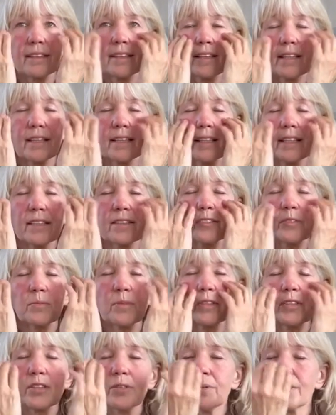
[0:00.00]
And that's
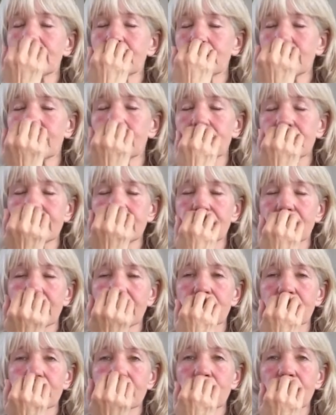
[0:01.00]
when you acknowledge it,
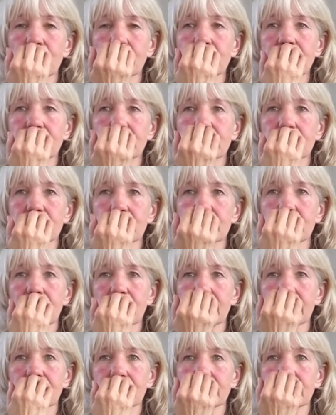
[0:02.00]
acknowledge the
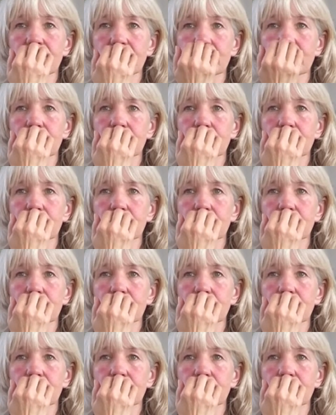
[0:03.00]
change.